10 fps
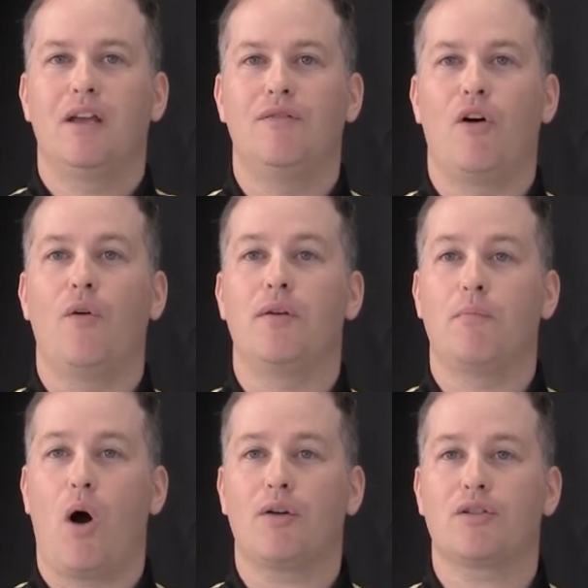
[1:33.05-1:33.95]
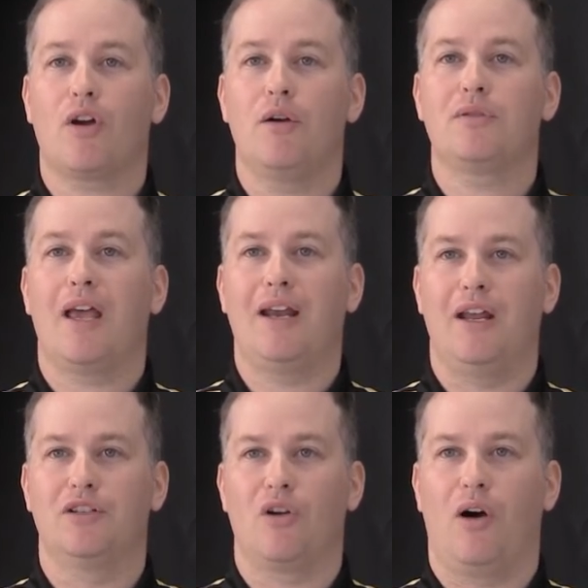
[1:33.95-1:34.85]
involving microscopes and
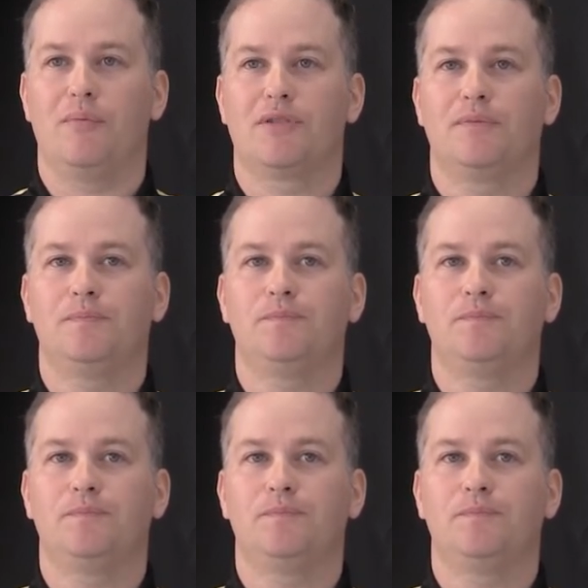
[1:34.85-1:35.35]
enzymes.